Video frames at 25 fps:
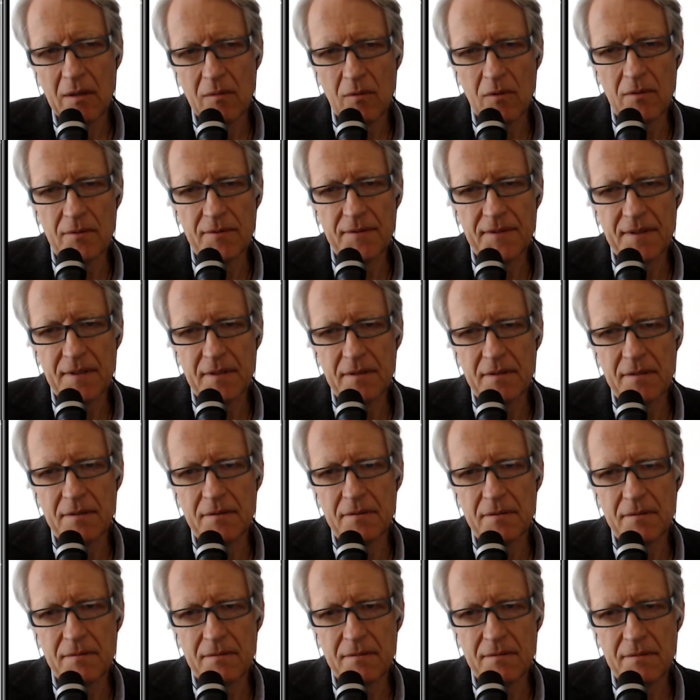were
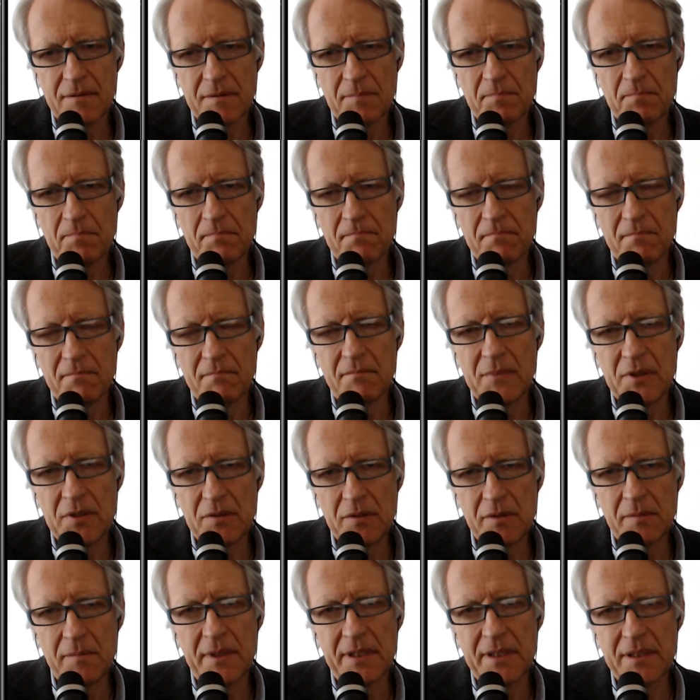also
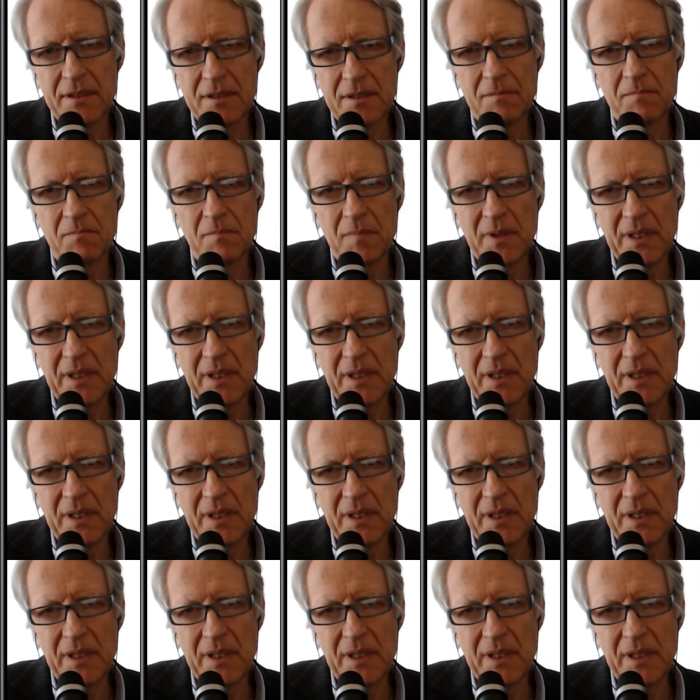rumored to